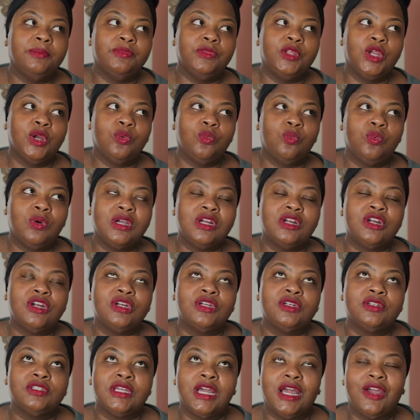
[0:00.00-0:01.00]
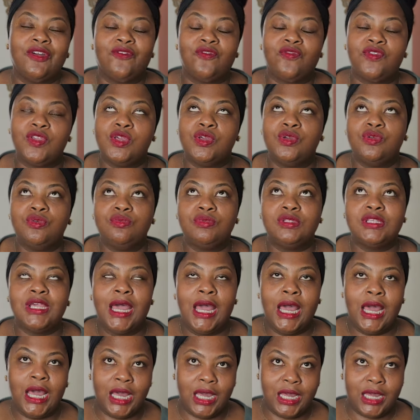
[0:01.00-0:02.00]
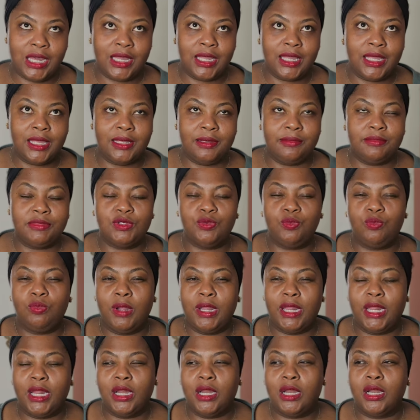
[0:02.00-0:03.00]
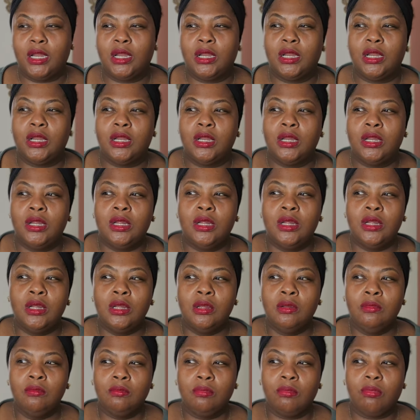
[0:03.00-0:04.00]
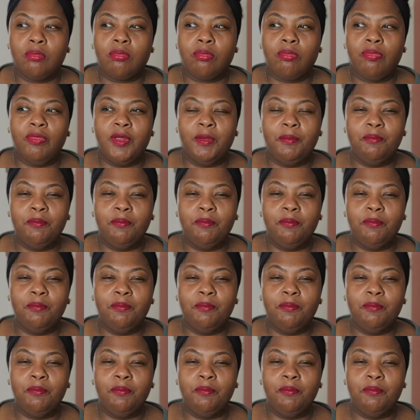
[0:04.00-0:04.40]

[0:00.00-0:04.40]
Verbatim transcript: There were a few times where the